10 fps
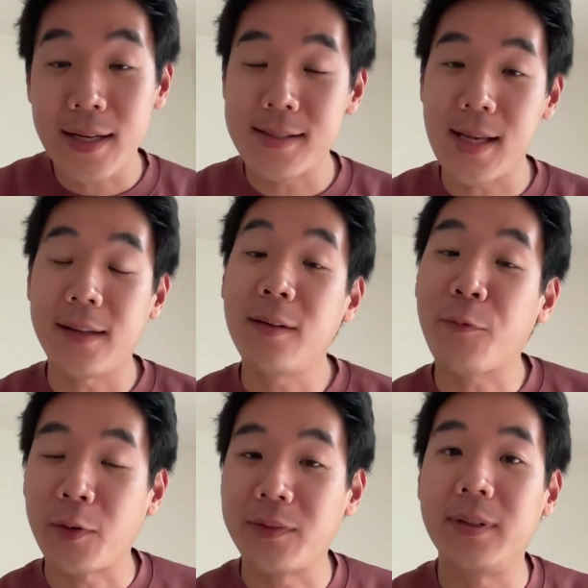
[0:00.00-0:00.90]
is at the
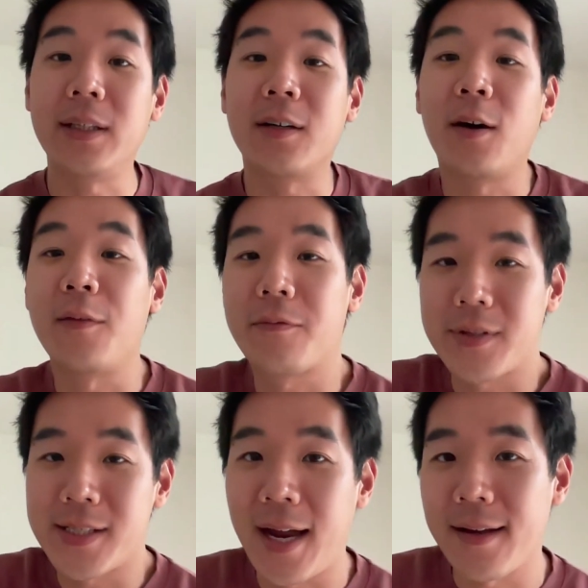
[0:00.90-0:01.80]
frontier of
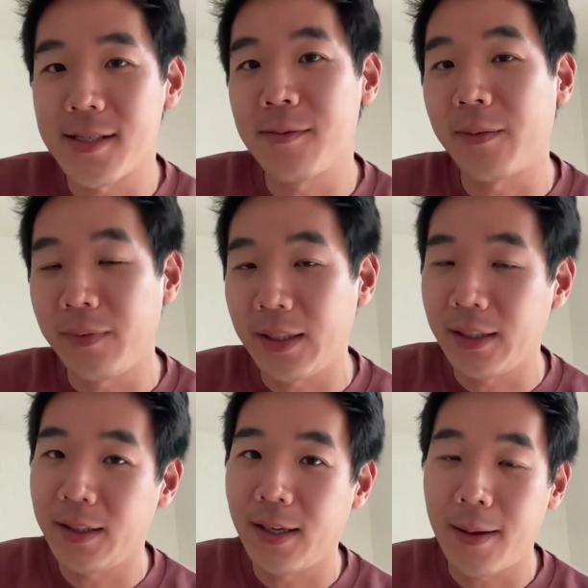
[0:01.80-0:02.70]
science,
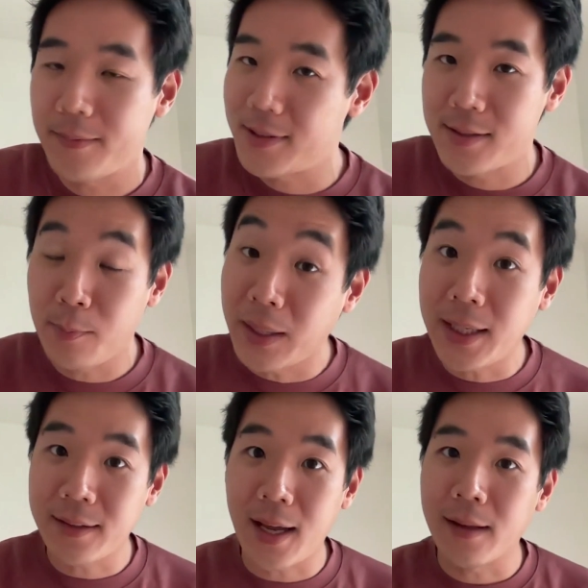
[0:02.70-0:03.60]

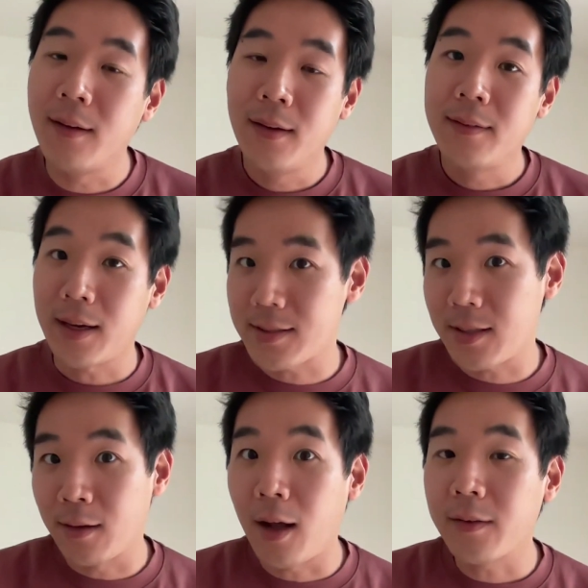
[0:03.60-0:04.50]
meaning that there's
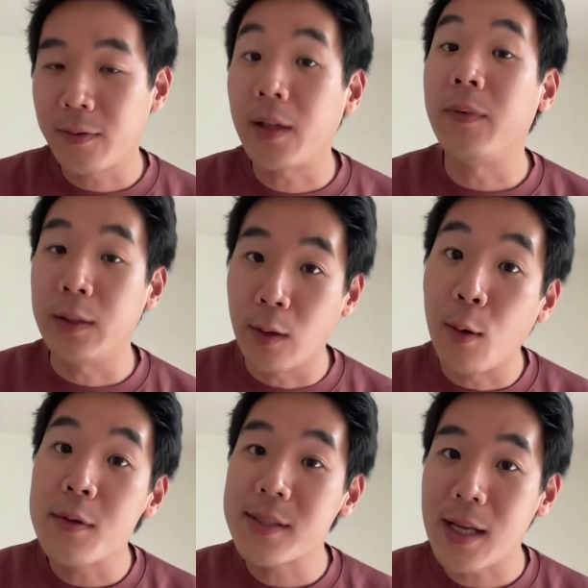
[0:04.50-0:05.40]
a lot that we
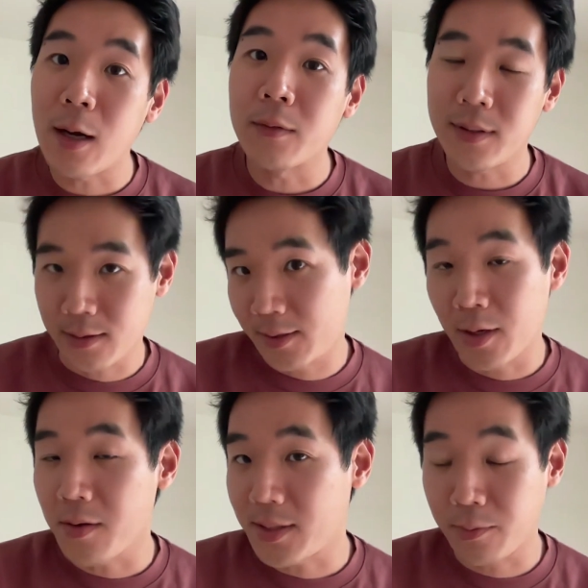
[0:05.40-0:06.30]
know sound
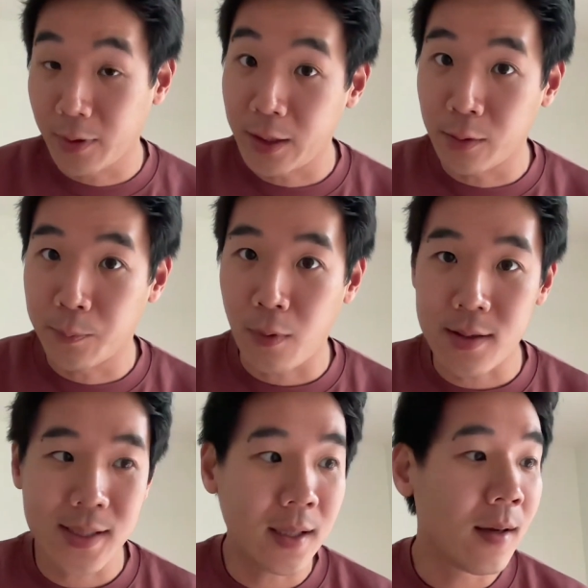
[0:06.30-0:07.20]
serves a really good
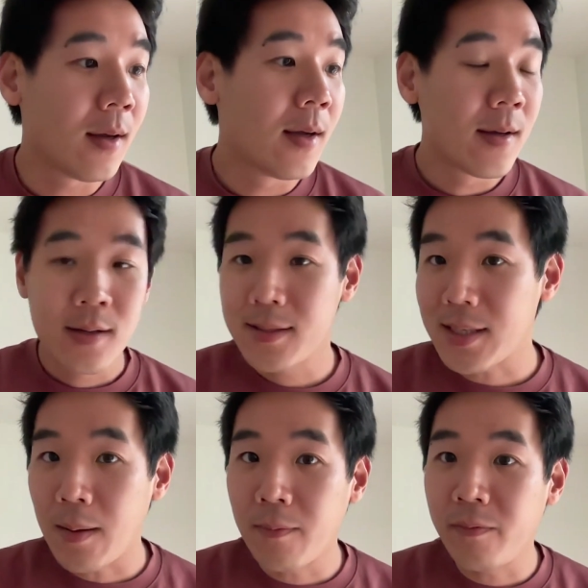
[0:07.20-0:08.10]
proxy.
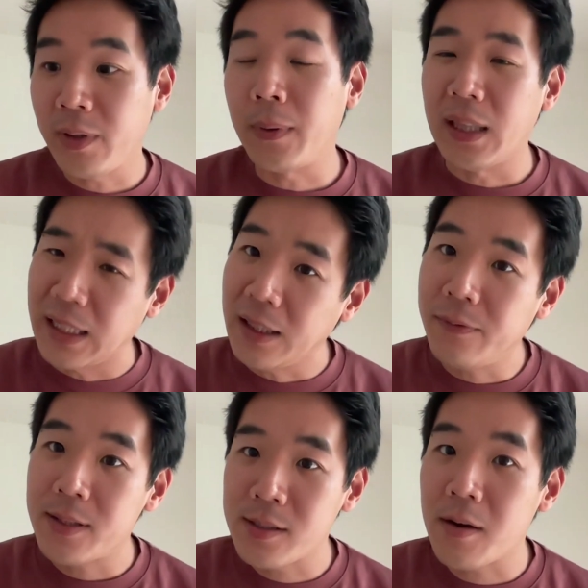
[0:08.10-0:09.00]
Some we
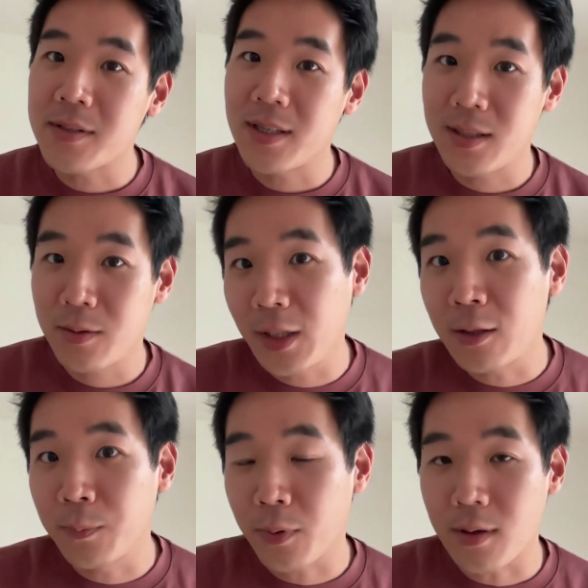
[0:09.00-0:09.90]
believe it serves as a really
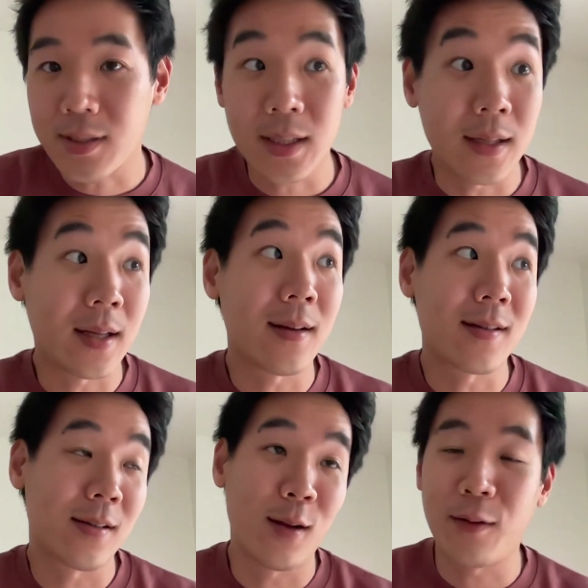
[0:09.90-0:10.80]
good proxy, and then
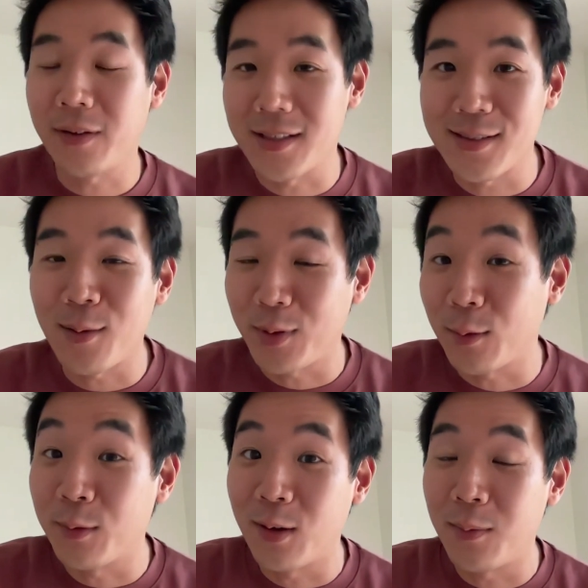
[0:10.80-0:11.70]
there's a lot of things that we
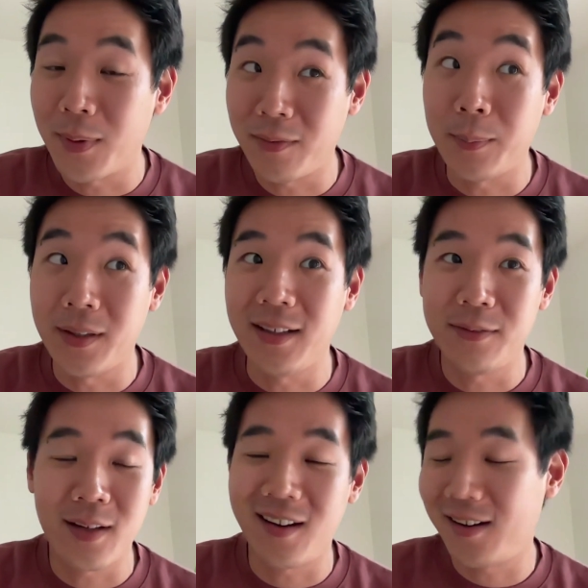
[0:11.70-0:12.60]
don't know, but we
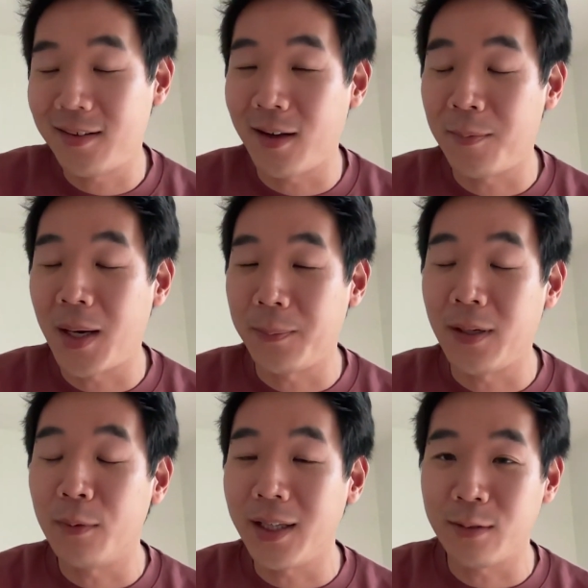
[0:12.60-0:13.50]
believe there might be
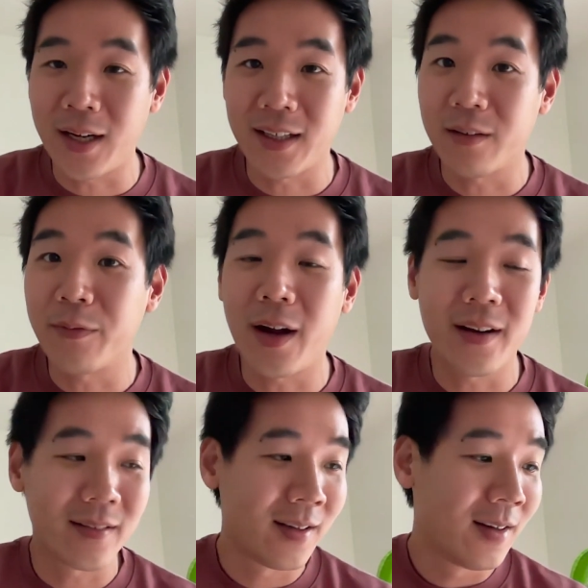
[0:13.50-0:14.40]
a way to identify
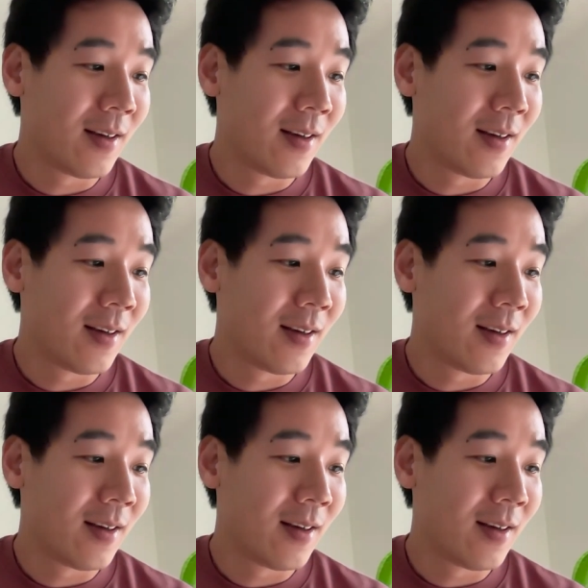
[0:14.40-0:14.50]
it